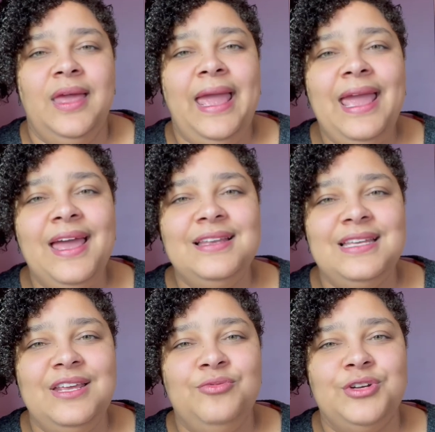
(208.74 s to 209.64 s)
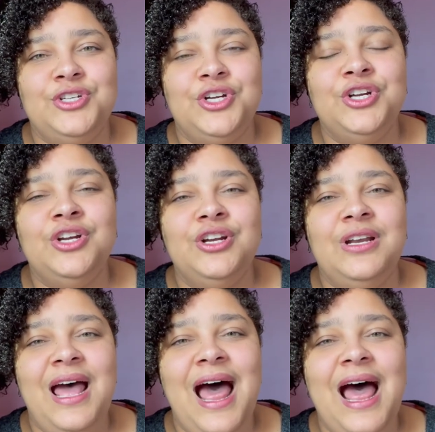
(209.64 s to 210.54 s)
And in
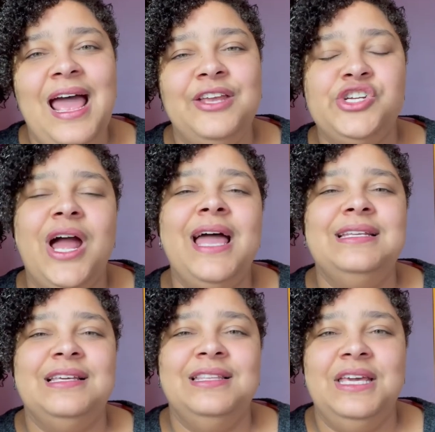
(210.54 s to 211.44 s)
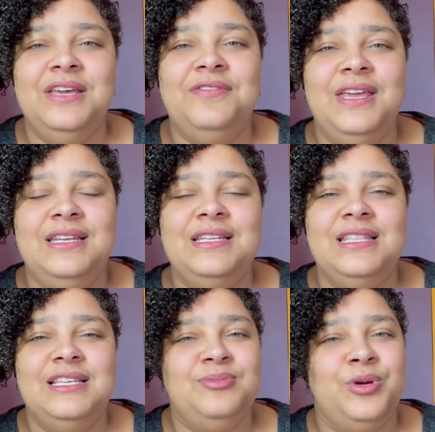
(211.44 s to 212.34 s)
return, I try to live into
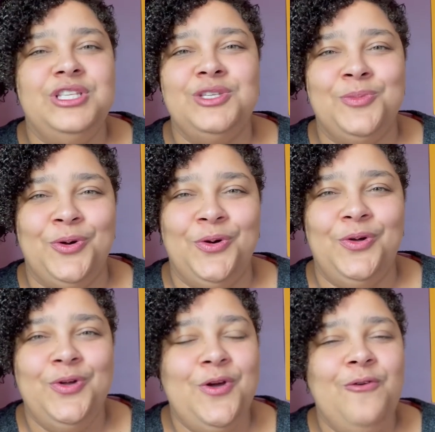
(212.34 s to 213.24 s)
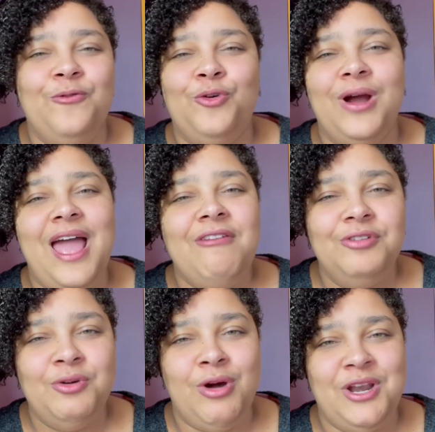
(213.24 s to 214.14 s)
this principle for
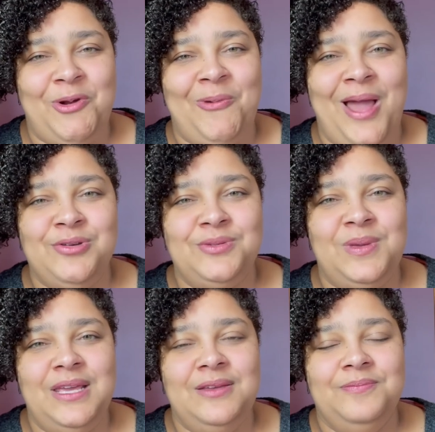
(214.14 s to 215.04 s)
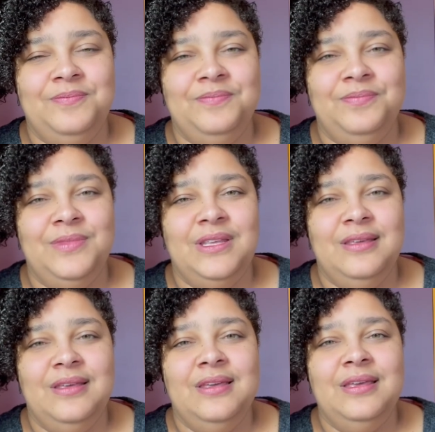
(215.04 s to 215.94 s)
everyone around me,
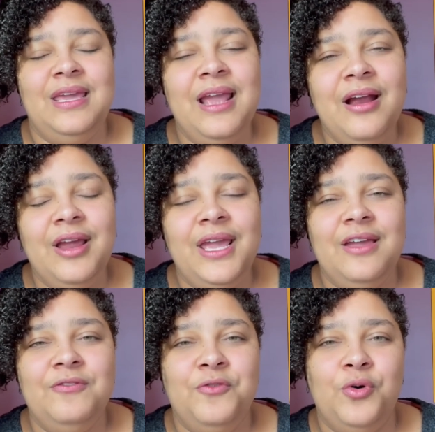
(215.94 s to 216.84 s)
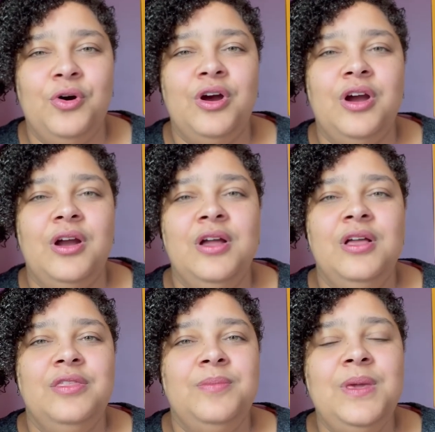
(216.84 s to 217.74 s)
caring for
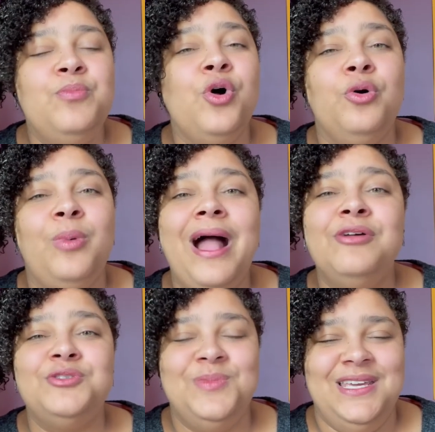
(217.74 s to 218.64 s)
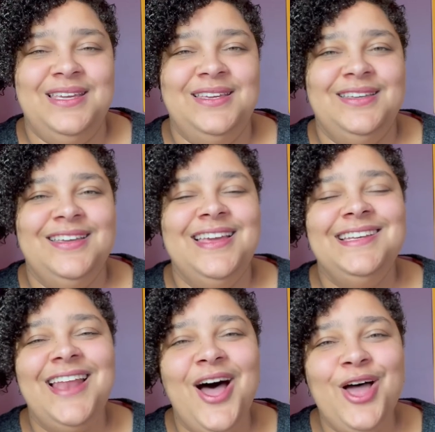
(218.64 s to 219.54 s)
the people around me,
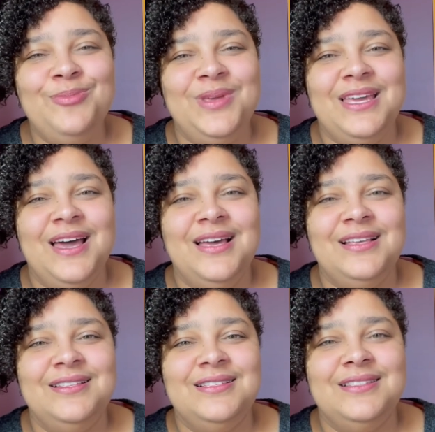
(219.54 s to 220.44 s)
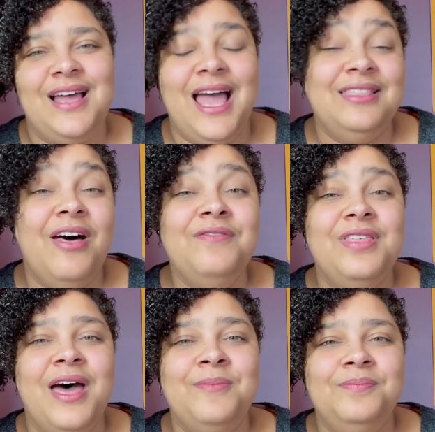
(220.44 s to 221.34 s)
not because I love
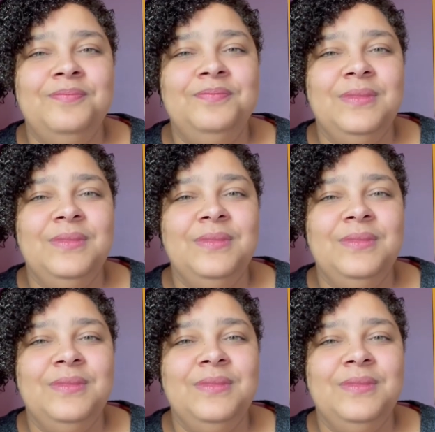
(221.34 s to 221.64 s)
them,